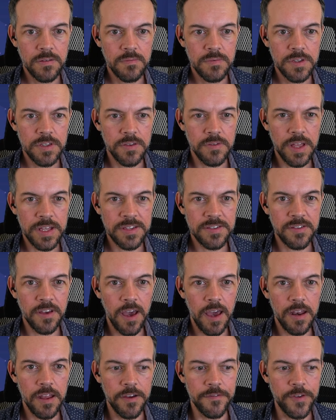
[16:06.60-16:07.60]
So that's
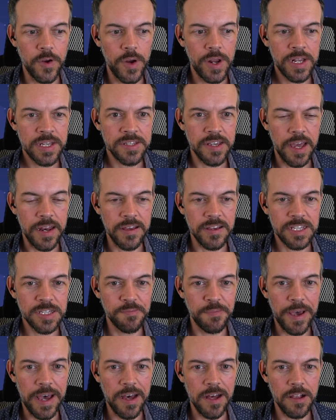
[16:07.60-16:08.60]
not a very exciting
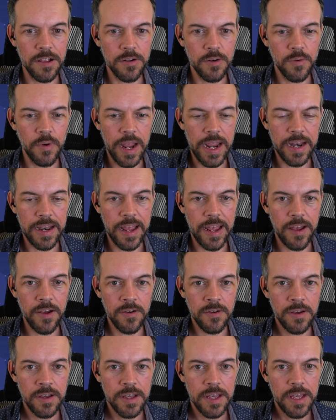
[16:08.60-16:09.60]
spell right
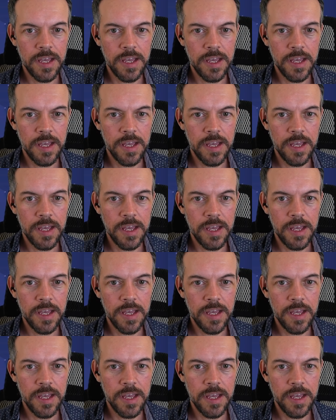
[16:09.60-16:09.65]
now.